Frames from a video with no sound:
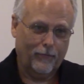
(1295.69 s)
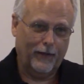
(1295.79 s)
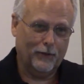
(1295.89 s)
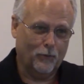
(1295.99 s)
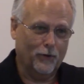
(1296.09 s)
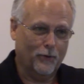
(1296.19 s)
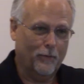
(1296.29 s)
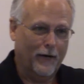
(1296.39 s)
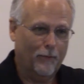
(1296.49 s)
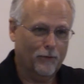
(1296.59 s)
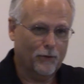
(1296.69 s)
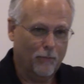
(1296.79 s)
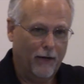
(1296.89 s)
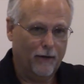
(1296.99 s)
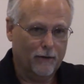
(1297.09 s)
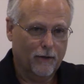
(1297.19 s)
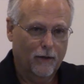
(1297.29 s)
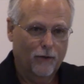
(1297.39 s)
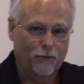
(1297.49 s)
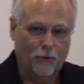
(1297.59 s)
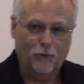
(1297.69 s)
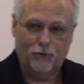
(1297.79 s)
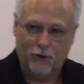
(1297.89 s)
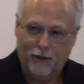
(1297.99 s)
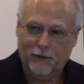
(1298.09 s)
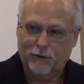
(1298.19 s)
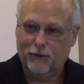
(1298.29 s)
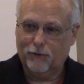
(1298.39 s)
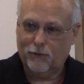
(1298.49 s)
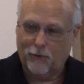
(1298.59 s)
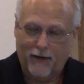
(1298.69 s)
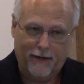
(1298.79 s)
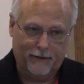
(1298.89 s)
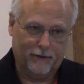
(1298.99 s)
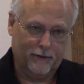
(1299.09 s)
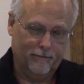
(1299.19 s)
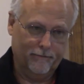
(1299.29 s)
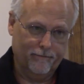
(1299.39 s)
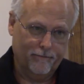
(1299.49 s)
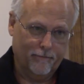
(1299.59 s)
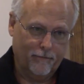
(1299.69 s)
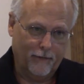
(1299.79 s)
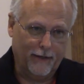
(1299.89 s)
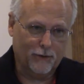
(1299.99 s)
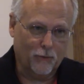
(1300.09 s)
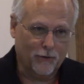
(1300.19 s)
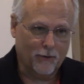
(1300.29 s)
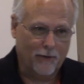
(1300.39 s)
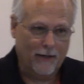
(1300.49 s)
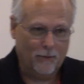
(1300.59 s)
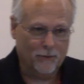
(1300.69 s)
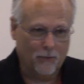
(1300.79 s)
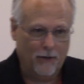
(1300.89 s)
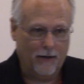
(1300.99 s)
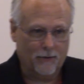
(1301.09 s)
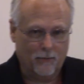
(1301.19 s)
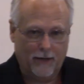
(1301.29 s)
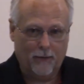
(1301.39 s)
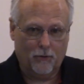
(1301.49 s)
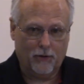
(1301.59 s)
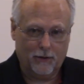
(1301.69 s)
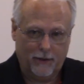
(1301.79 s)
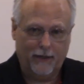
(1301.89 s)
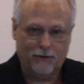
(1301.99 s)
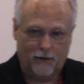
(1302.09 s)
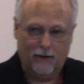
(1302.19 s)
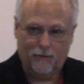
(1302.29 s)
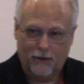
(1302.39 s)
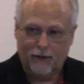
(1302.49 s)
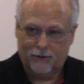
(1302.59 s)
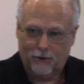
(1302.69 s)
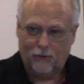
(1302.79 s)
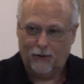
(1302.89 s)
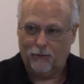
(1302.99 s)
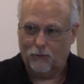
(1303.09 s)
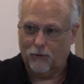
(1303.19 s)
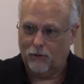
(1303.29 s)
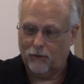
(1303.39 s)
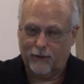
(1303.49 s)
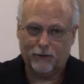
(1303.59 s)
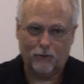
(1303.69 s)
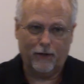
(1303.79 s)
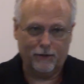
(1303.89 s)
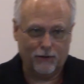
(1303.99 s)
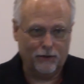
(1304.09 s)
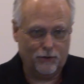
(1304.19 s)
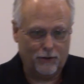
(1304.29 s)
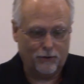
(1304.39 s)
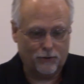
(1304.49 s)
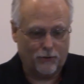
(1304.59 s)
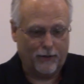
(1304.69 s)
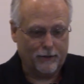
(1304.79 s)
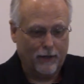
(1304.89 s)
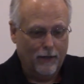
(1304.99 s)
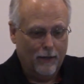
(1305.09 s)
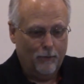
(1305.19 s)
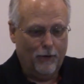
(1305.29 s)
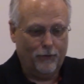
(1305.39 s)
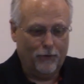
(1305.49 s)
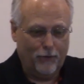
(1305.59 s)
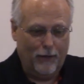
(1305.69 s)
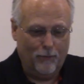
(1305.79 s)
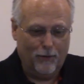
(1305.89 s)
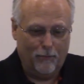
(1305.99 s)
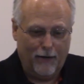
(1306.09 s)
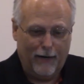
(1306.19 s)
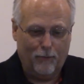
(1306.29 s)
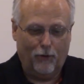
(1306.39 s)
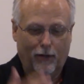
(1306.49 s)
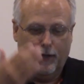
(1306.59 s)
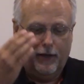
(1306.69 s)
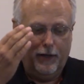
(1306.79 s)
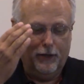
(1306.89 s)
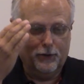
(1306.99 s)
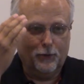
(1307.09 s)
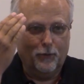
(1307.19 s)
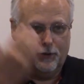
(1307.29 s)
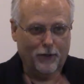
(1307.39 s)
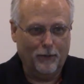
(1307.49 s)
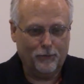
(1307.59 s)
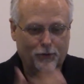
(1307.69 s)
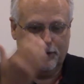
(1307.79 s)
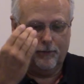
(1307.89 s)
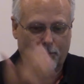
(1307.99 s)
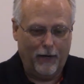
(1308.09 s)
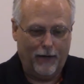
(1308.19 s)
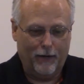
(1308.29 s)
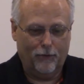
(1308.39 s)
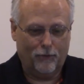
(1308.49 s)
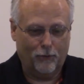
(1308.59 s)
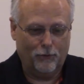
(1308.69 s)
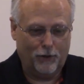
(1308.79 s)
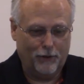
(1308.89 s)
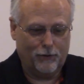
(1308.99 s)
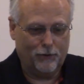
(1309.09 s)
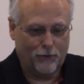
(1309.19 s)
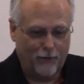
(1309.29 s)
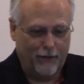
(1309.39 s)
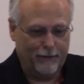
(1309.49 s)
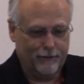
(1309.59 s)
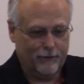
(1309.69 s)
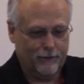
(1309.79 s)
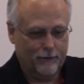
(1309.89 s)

That's what the Bible's about. Through Jesus Christ. That's what the Bible's about. The Bible contains love. God so loved the world, that's why He sent Jesus Christ. But the theme of the Bible is the redemption of man through Jesus Christ.